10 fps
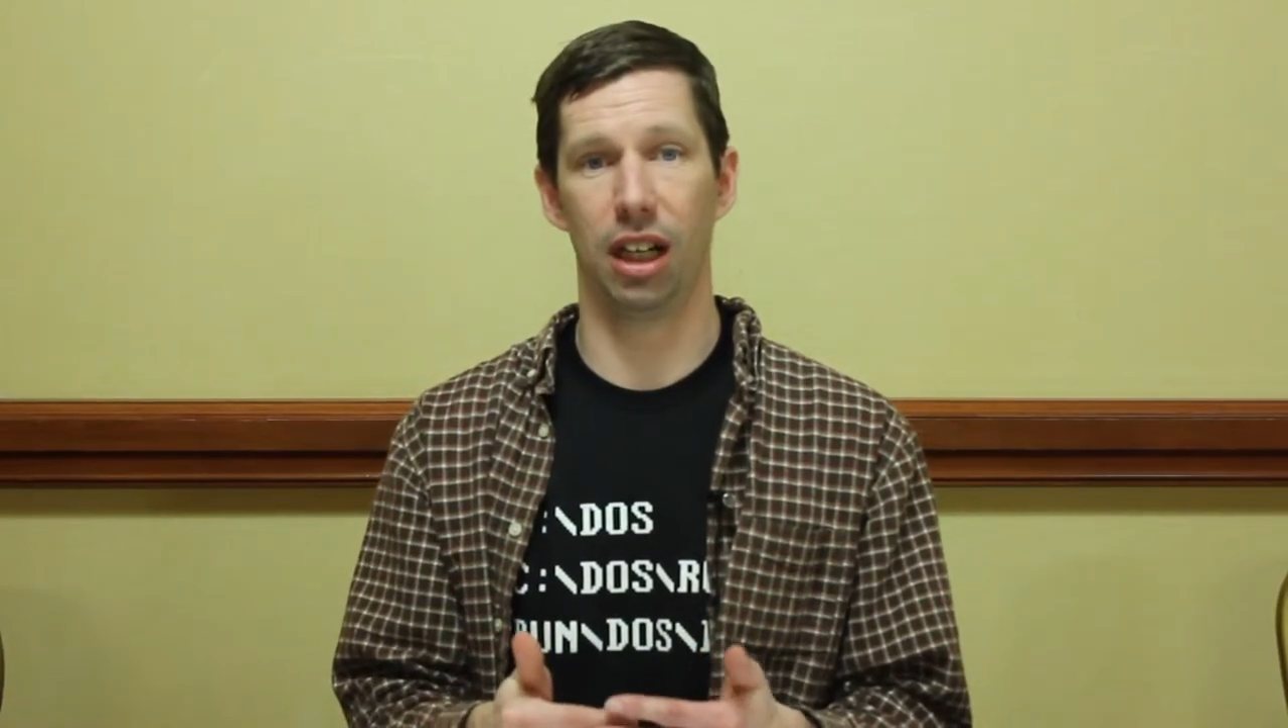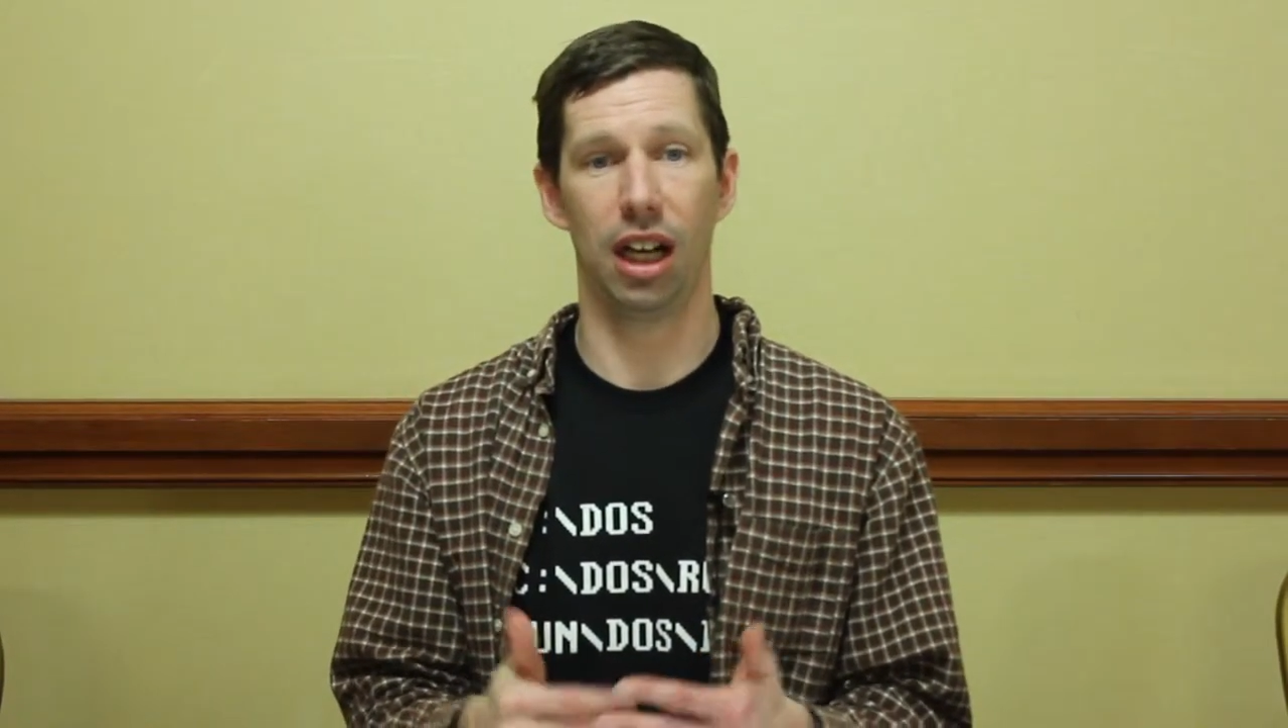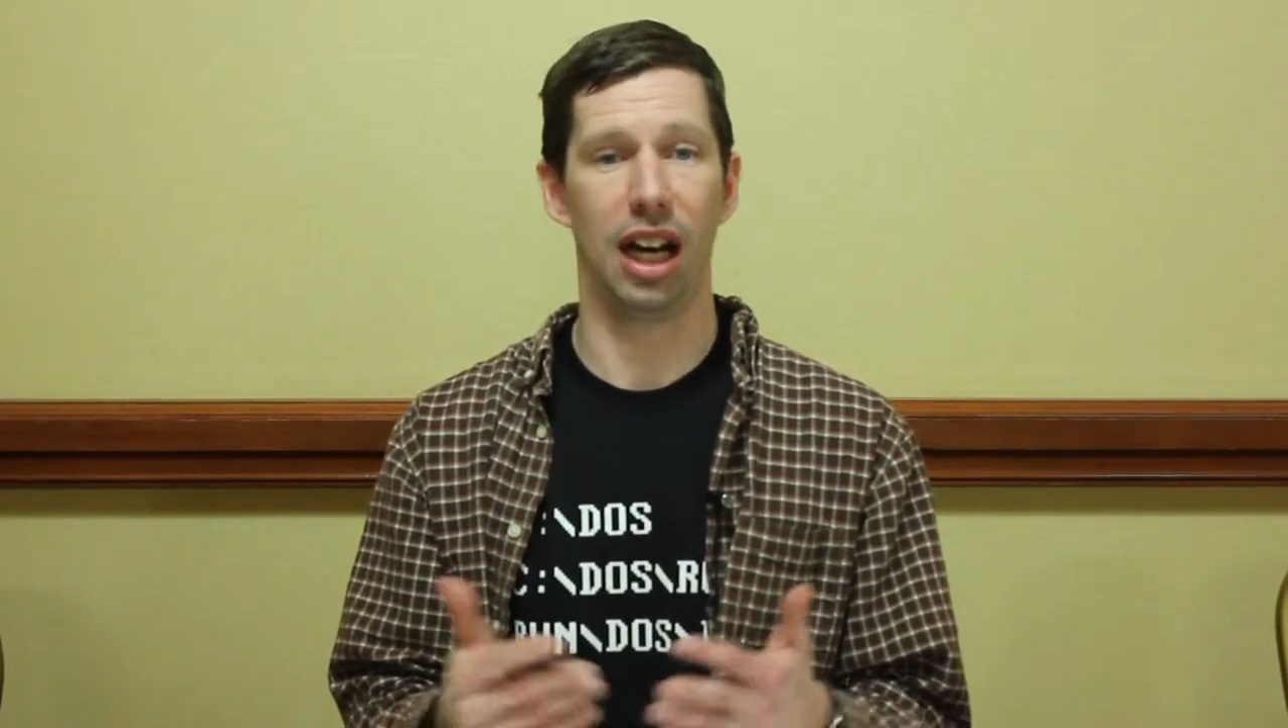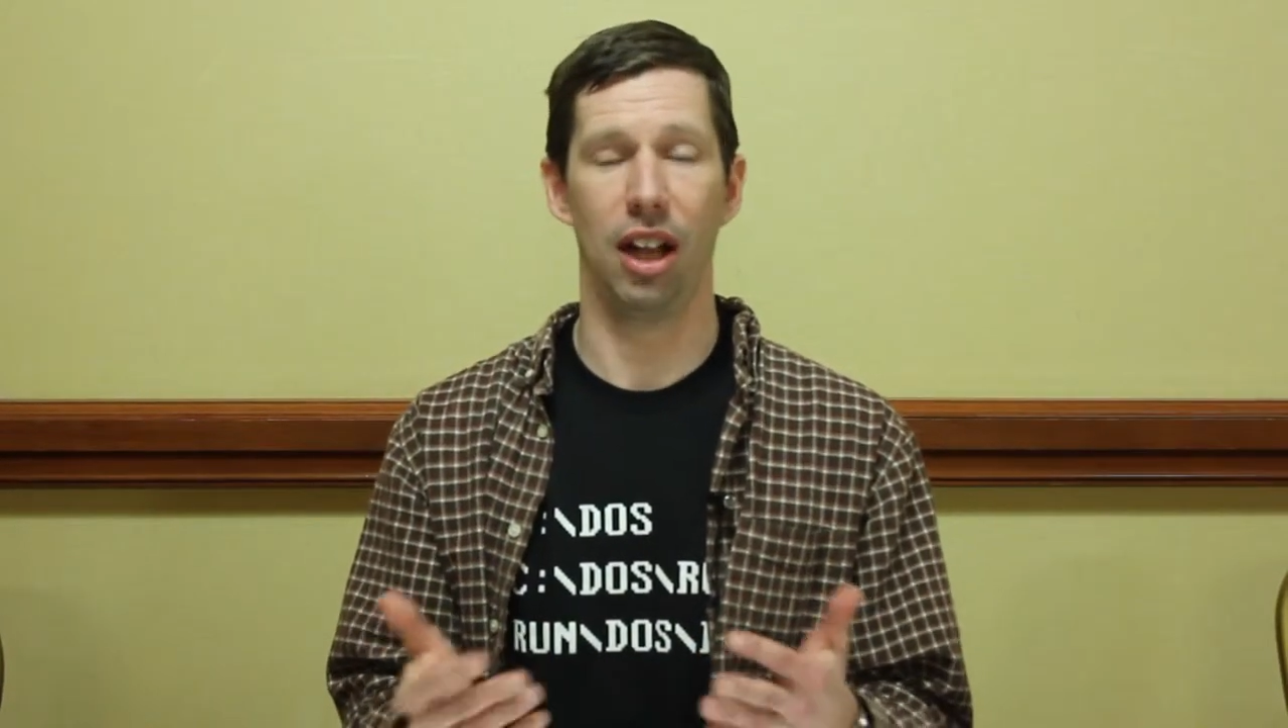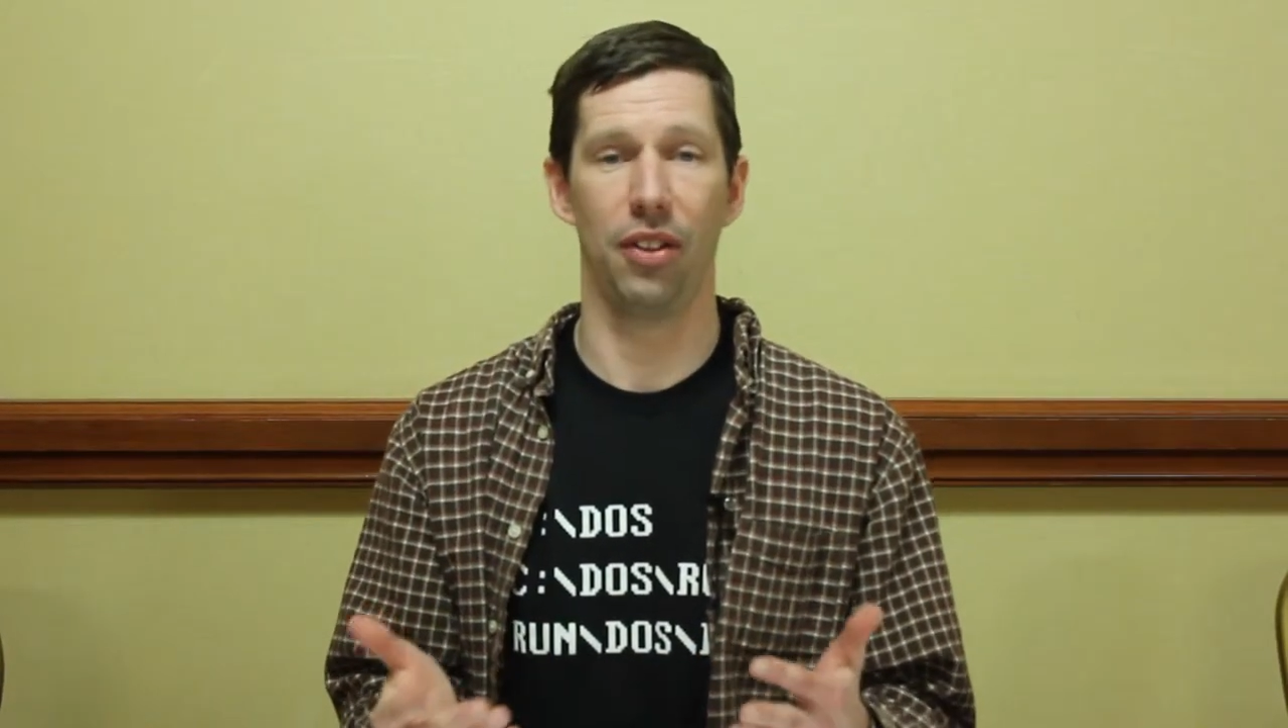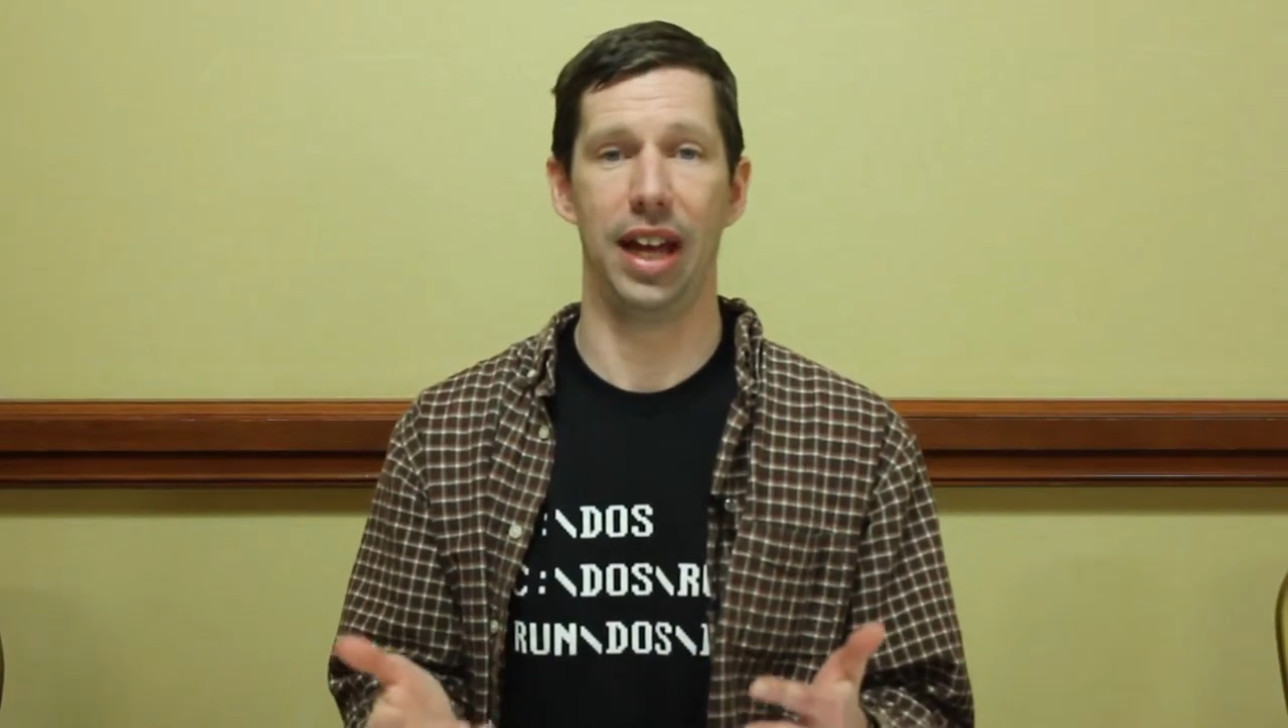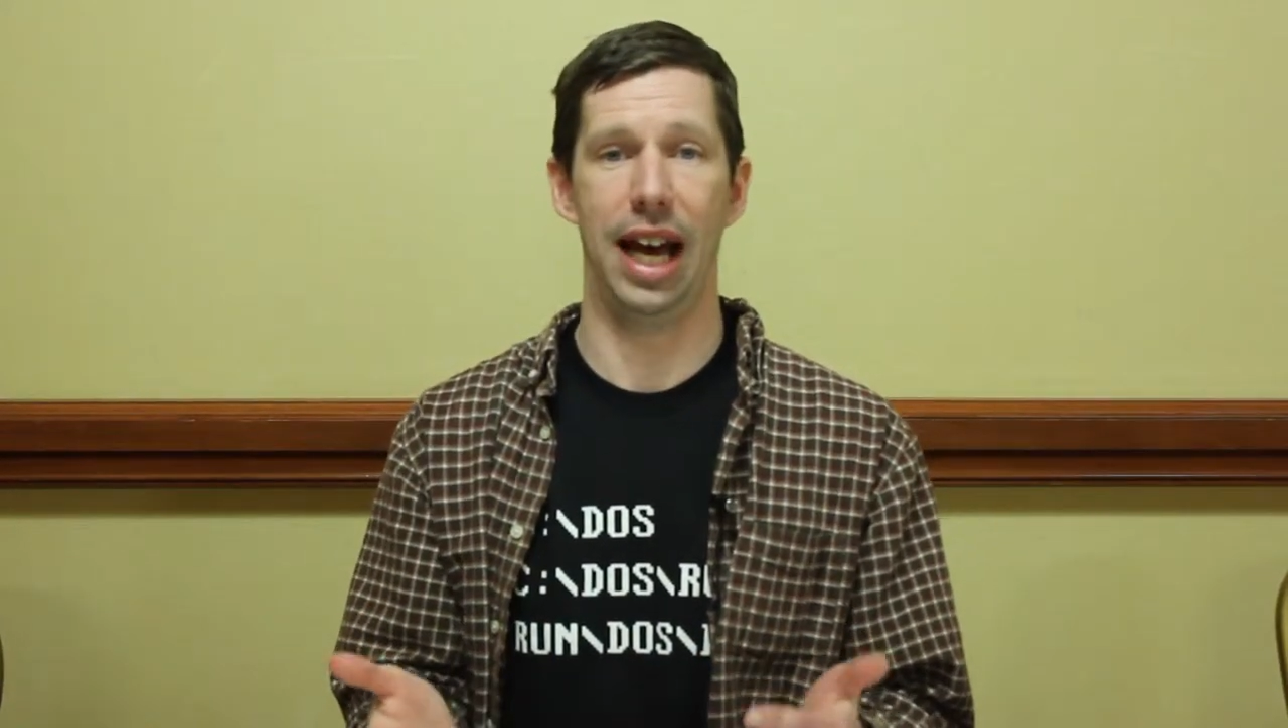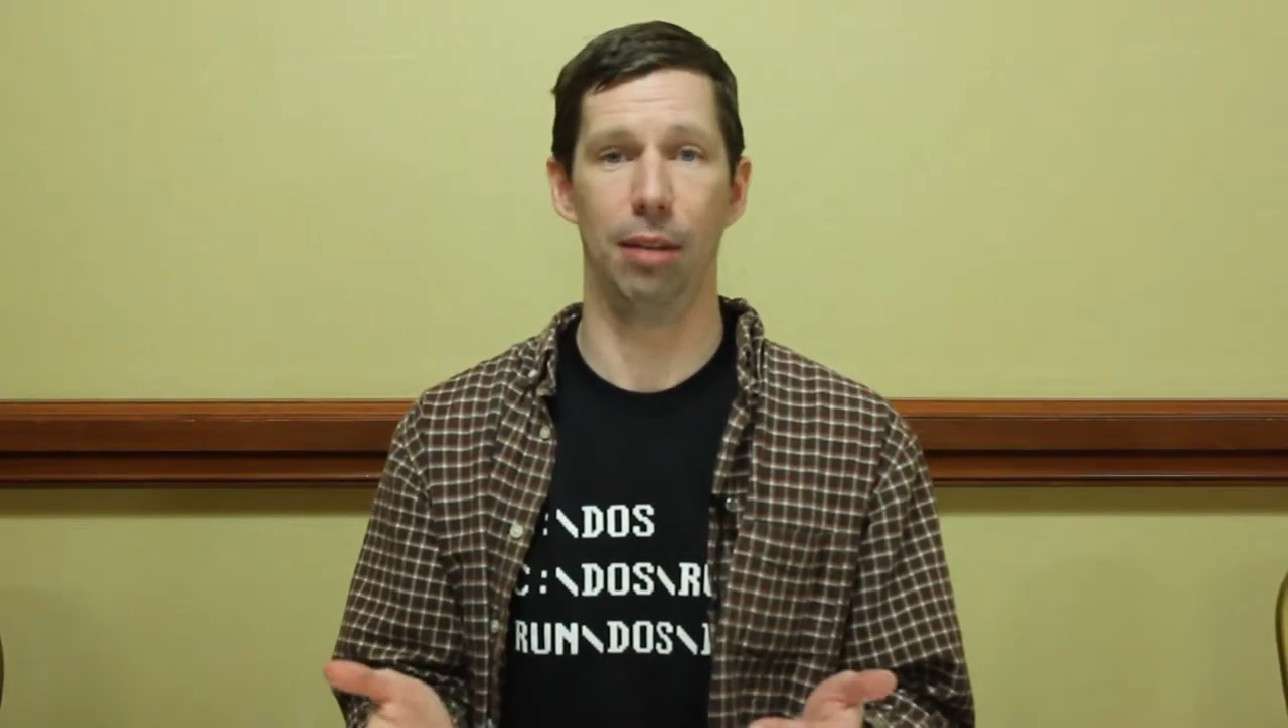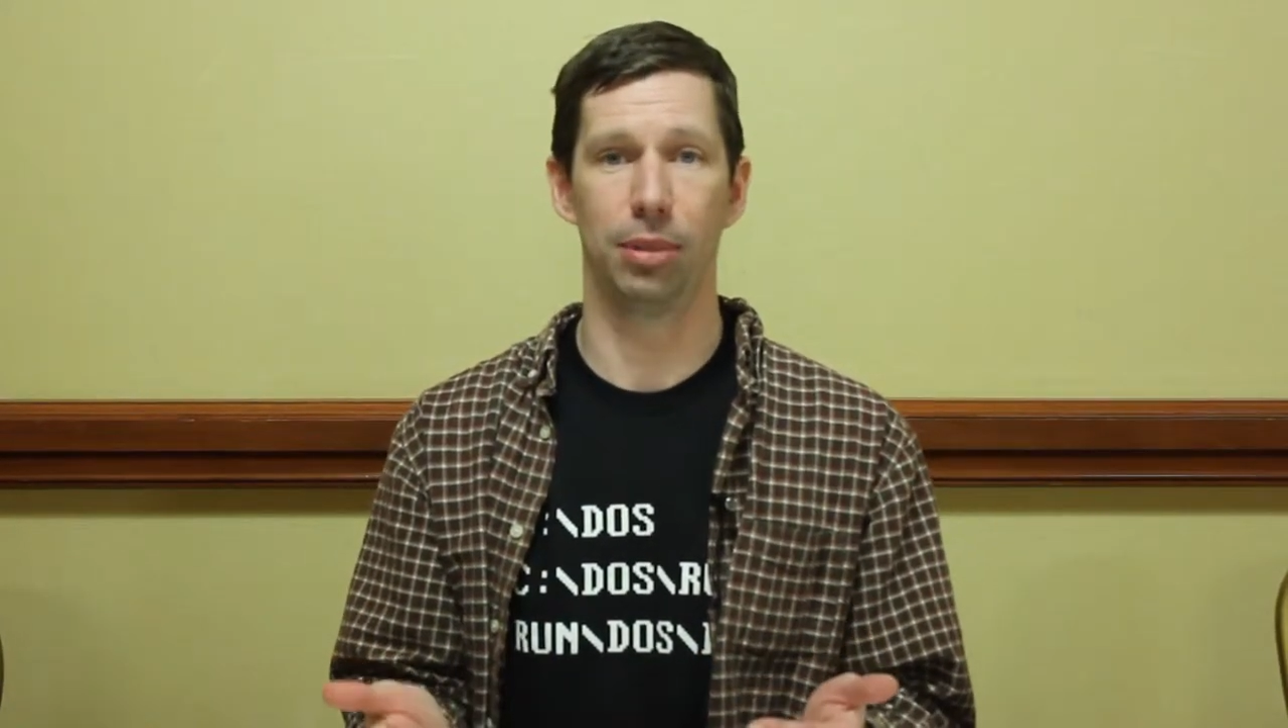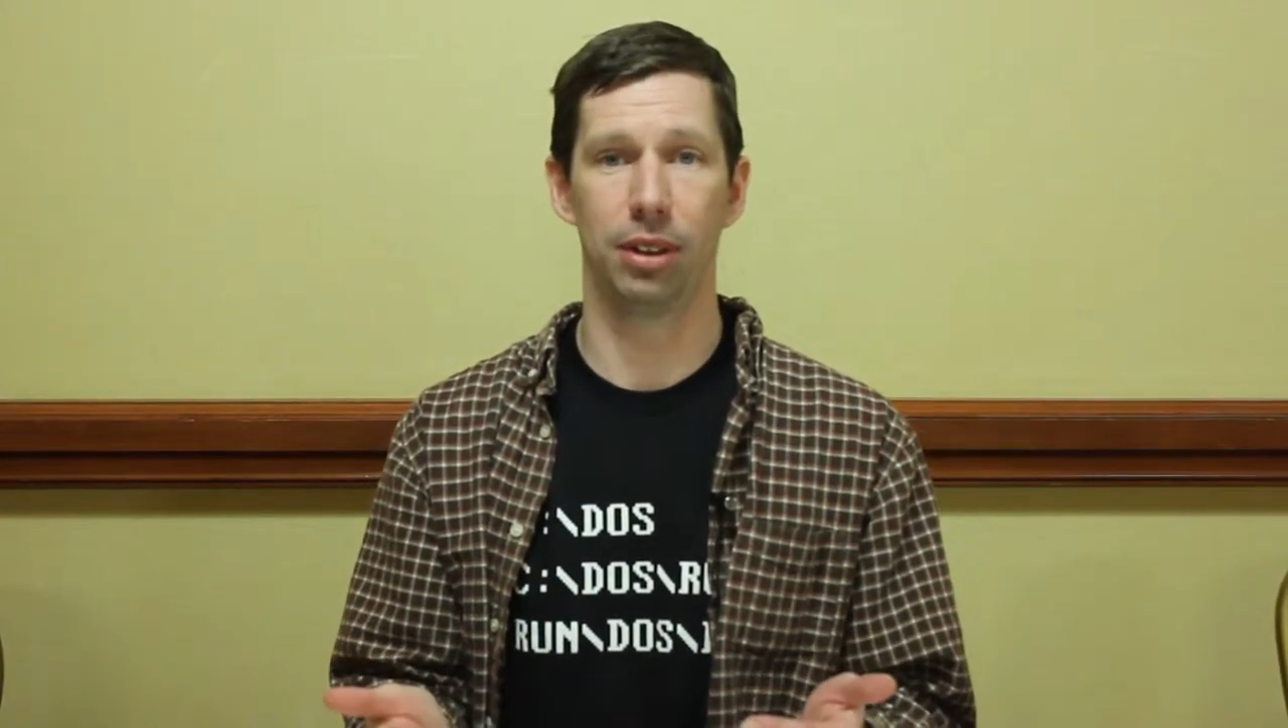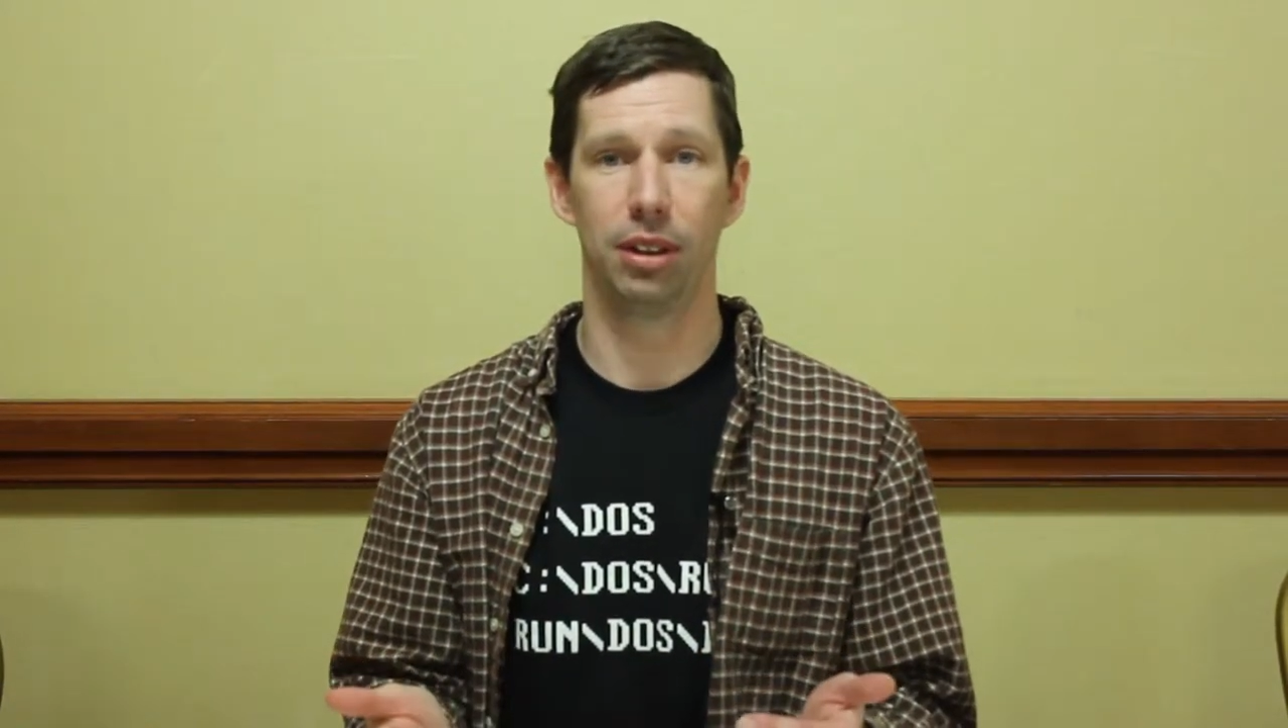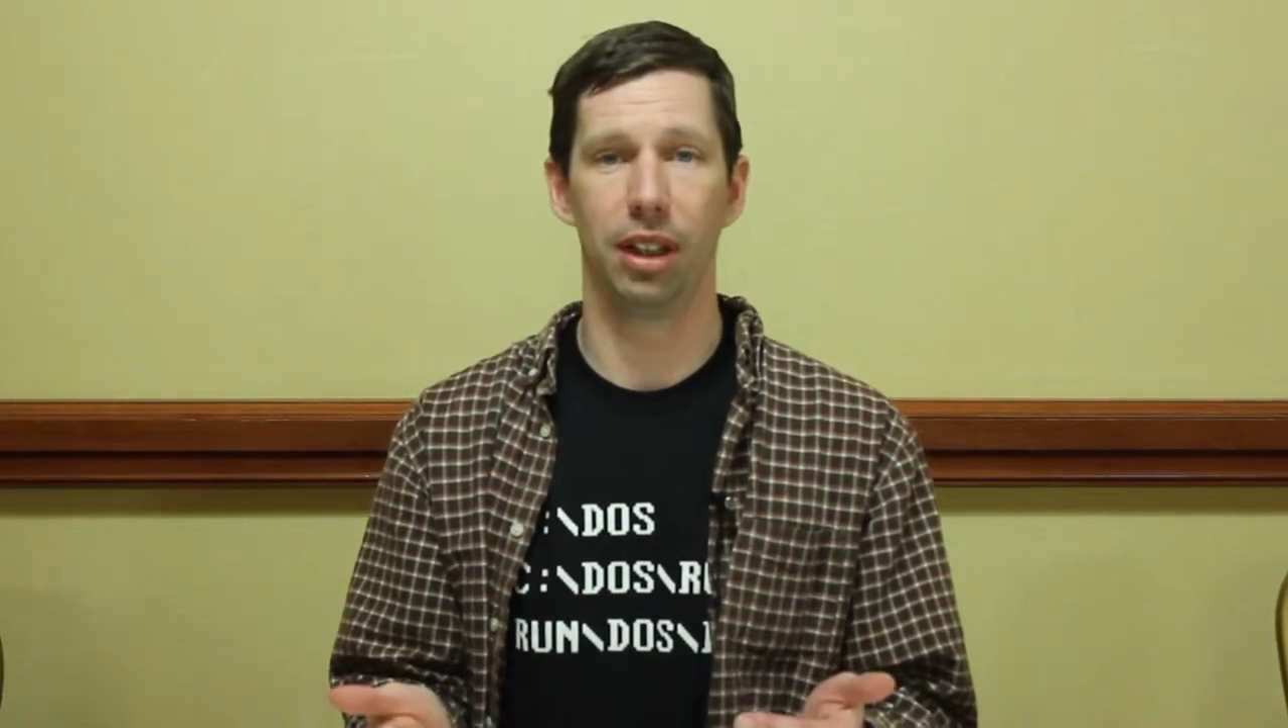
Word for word: a health app